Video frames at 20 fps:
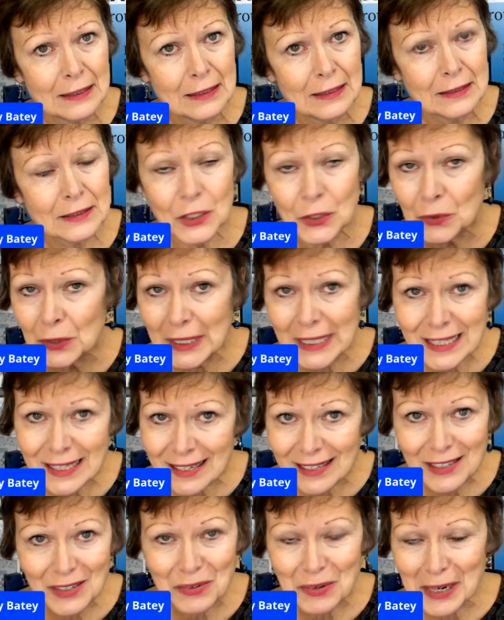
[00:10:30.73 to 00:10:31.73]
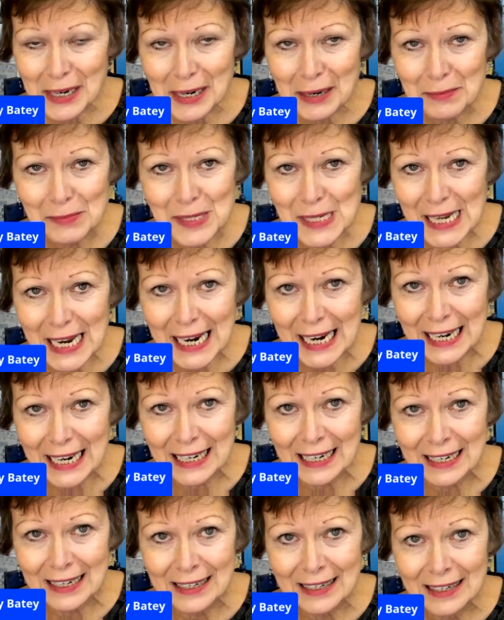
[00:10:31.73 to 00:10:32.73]
So listen to what I'm
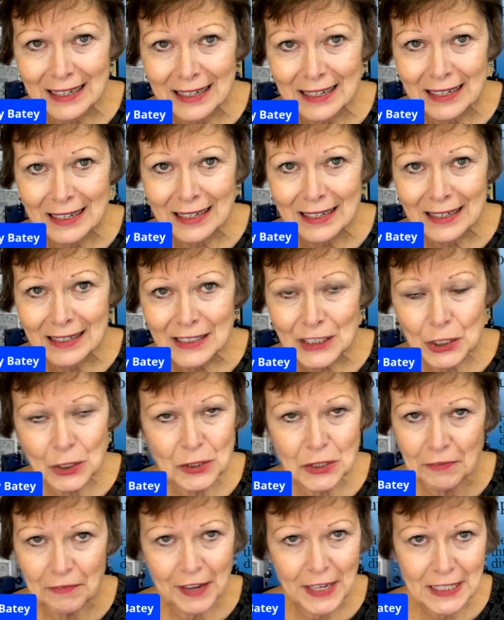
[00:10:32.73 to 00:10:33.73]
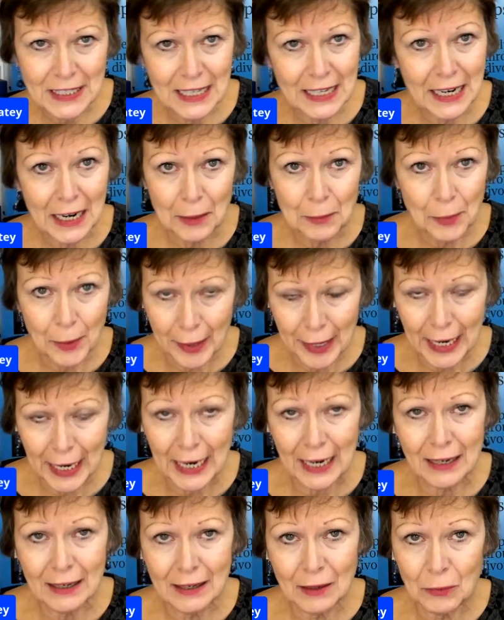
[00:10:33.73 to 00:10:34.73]
saying. So it's affecting our
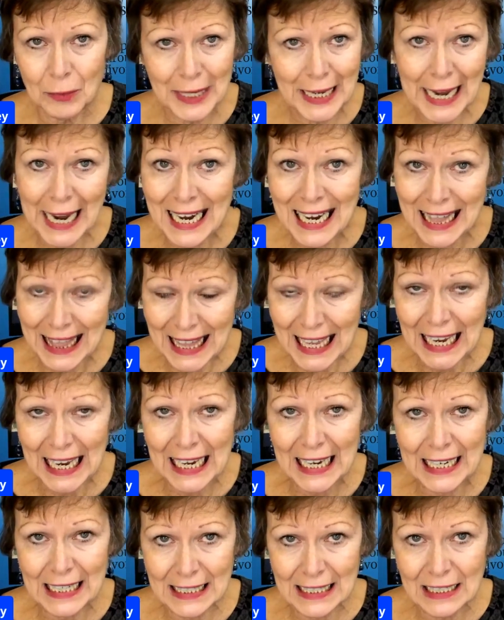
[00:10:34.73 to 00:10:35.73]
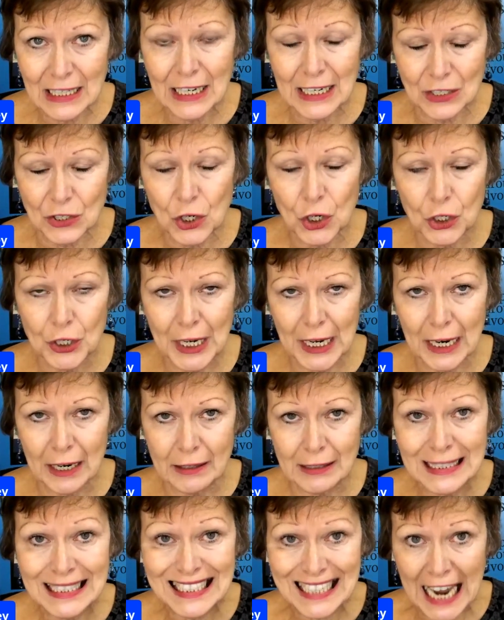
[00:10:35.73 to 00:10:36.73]
brain that we can't think. It's it's hurting
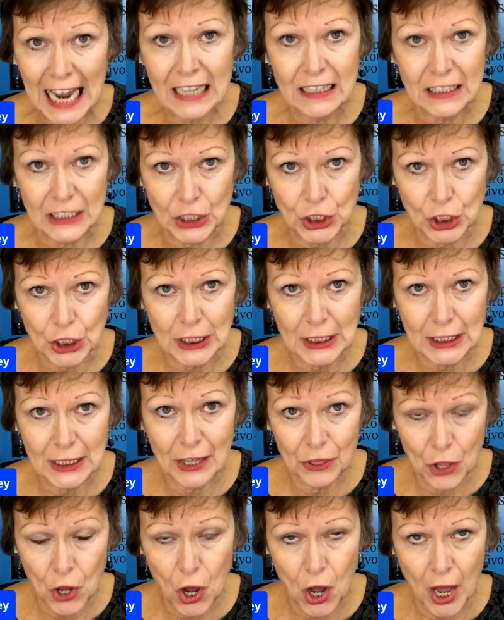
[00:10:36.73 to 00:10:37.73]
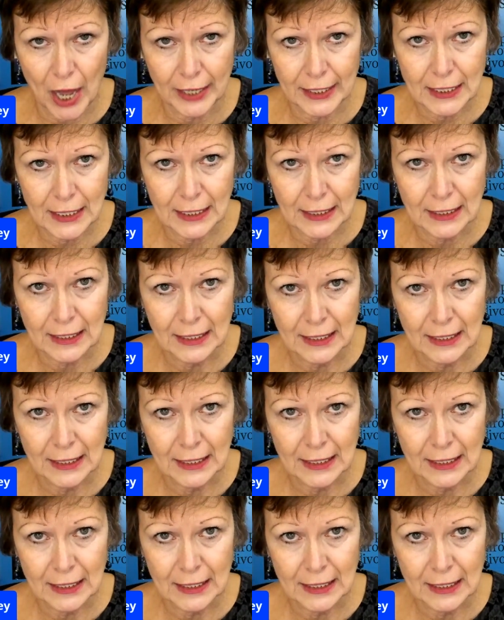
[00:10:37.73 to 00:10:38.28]
our intelligent thought.